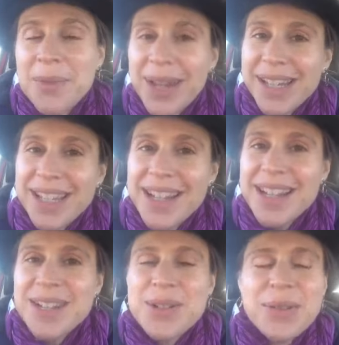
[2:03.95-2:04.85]
right?
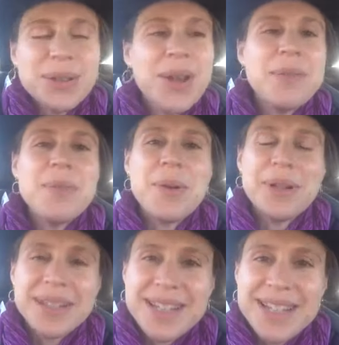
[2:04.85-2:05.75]
So the
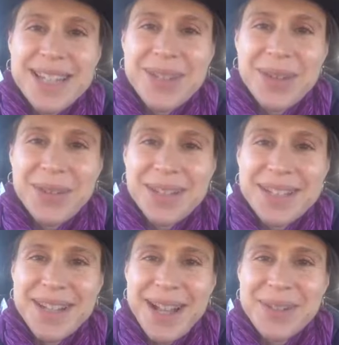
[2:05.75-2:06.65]
lawnmower continued the
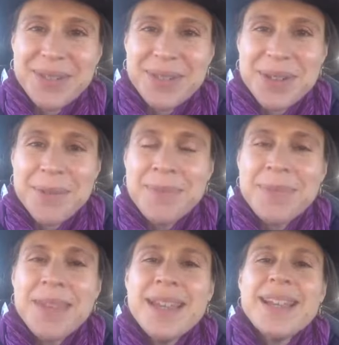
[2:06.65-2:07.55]
sound.
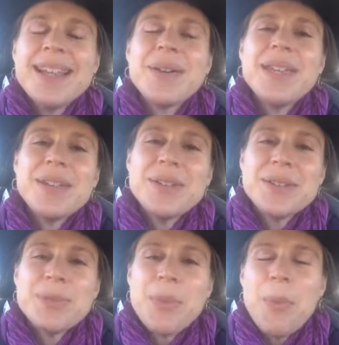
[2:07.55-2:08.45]
Now
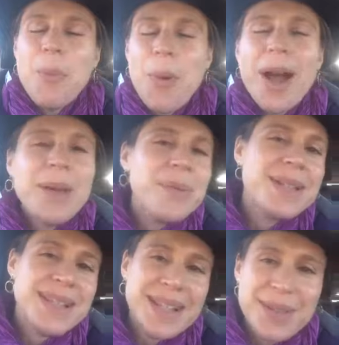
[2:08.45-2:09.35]
here's why we
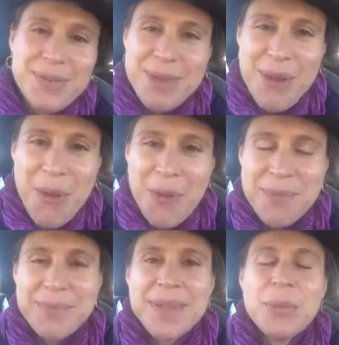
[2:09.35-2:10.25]
sing the
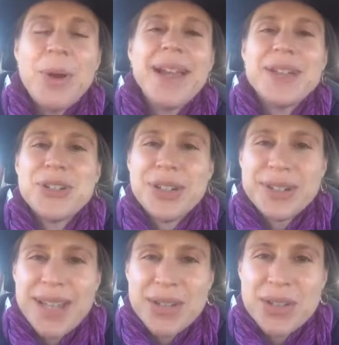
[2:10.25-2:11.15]
Om and why I
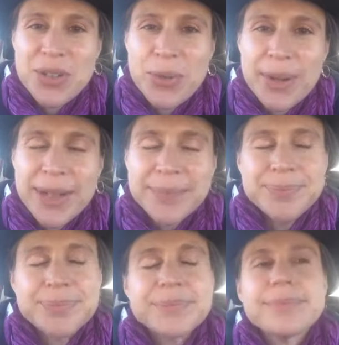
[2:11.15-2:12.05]
shared that story.
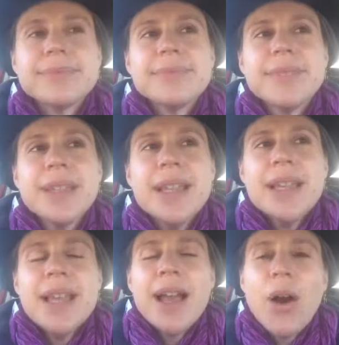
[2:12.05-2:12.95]

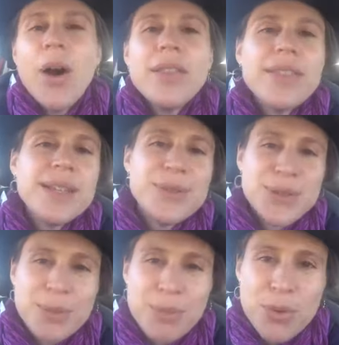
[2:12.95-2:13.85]
All
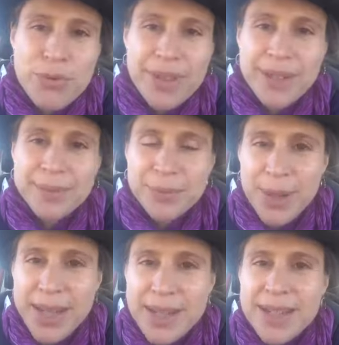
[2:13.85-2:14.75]
things are moving,
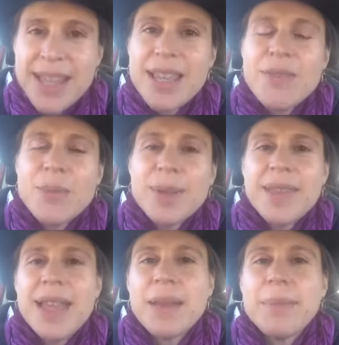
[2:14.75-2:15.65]
right? Even when
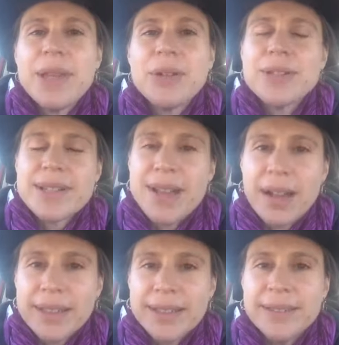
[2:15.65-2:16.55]
they appear
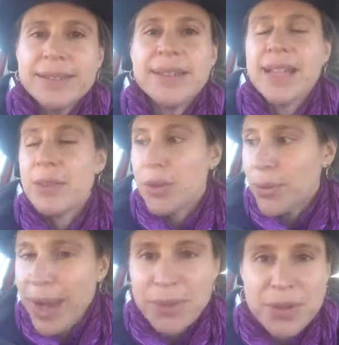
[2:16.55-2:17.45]
solid, like the
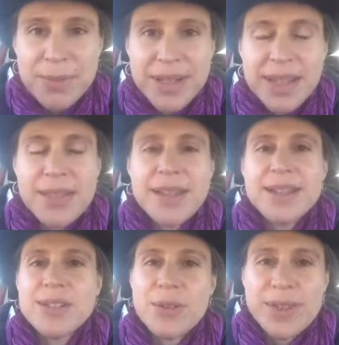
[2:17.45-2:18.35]
ground beneath
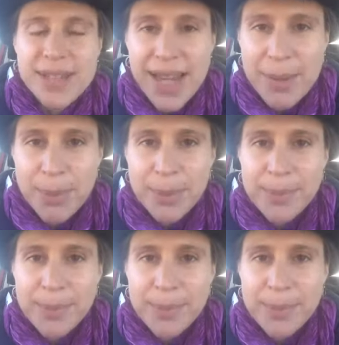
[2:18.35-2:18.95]
us or the table.